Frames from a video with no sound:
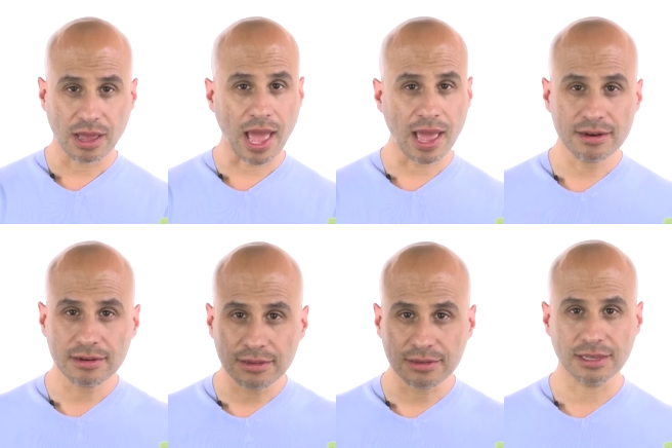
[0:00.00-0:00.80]

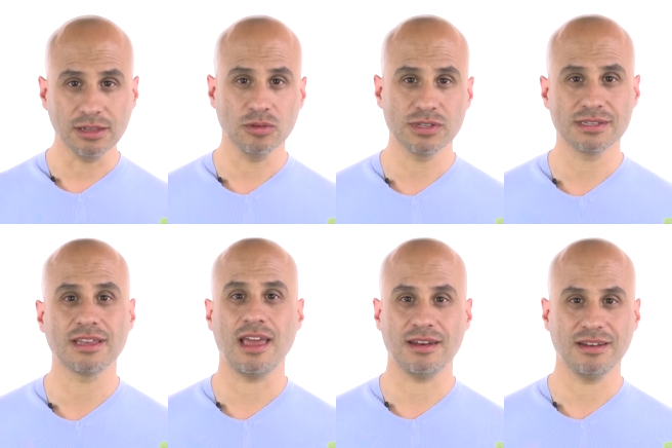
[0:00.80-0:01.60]
And he loses
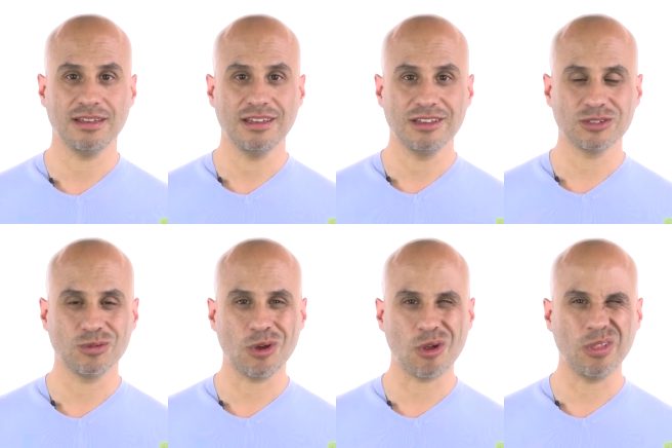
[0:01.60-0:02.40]
again.
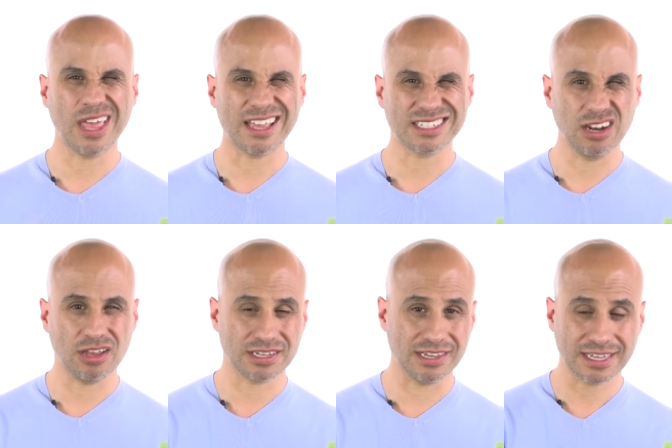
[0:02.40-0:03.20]
So not only has he
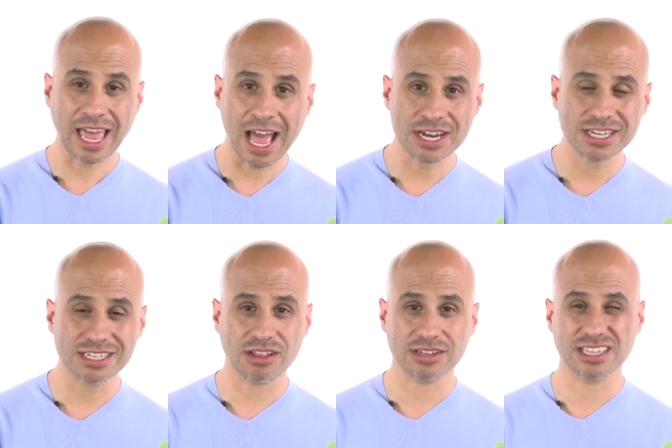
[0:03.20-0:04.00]
lost his cash,
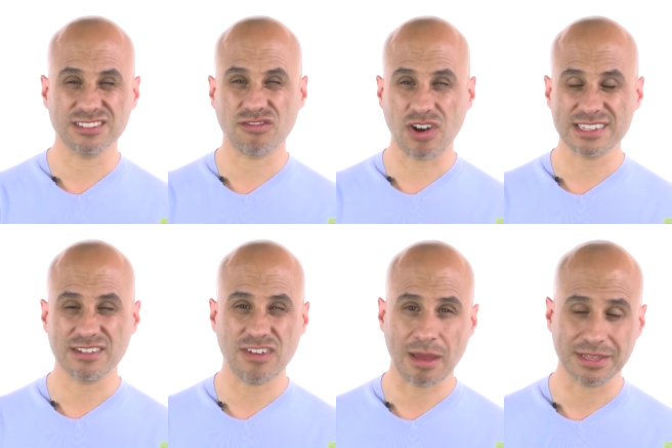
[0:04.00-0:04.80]
he's lost his friends
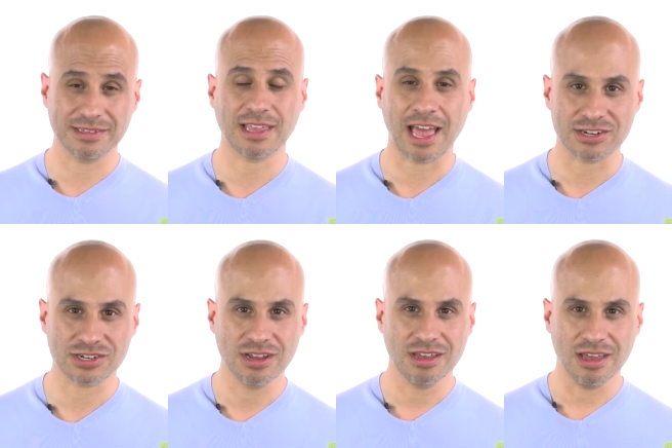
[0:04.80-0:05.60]
and family's
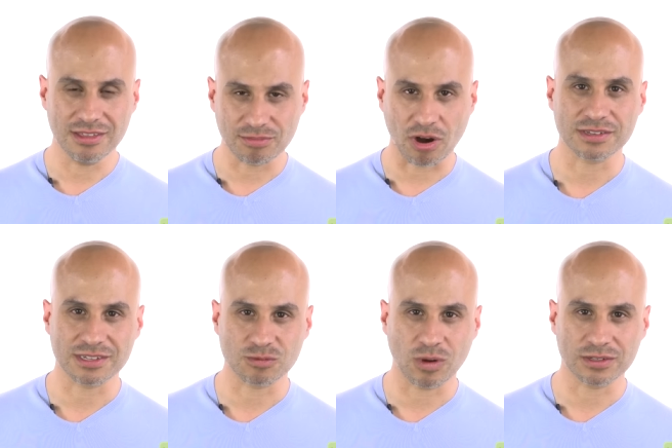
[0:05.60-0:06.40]
cash in the
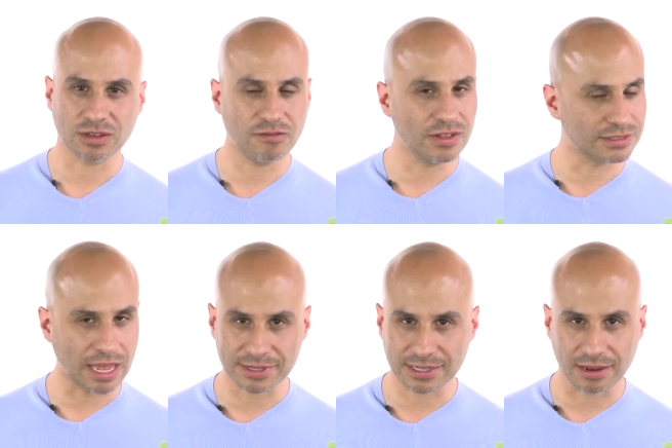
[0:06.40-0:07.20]
process as well. So he feels
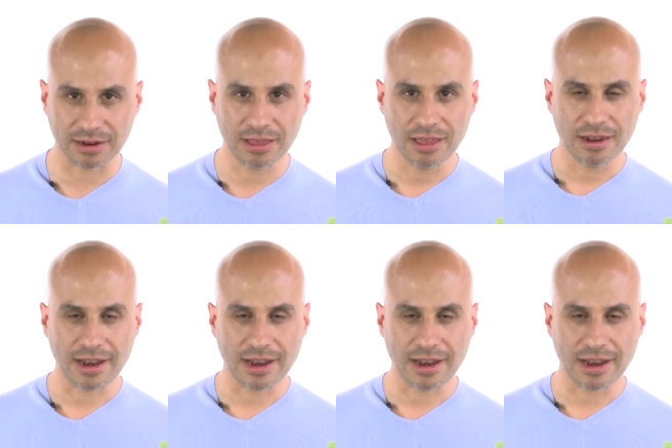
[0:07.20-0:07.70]
devastated.